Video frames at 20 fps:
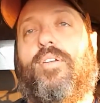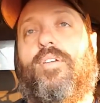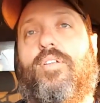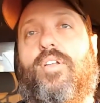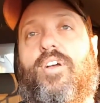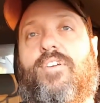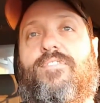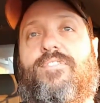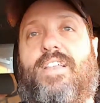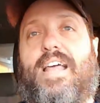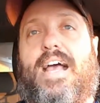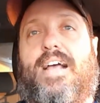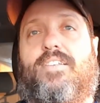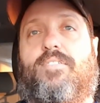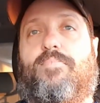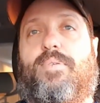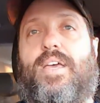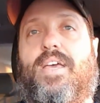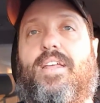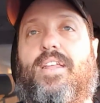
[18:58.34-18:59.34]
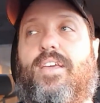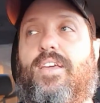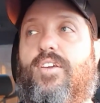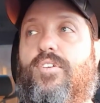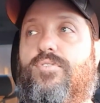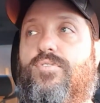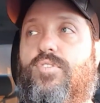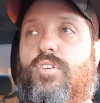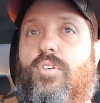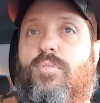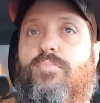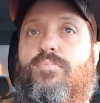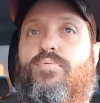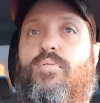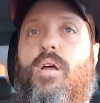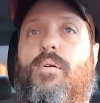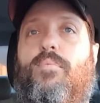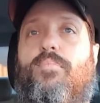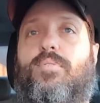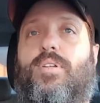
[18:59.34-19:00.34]
look for that to be hitting YouTube
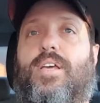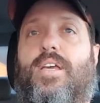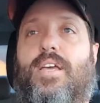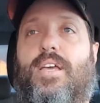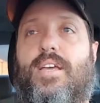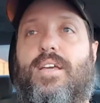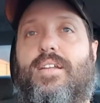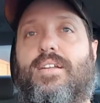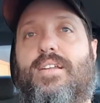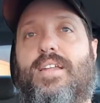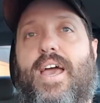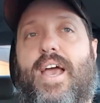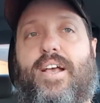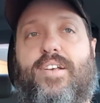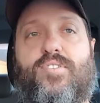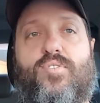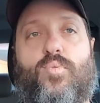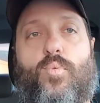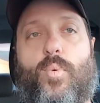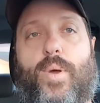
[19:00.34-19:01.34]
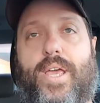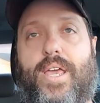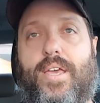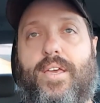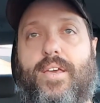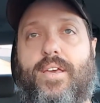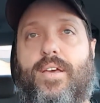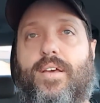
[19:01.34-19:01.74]
probably next week.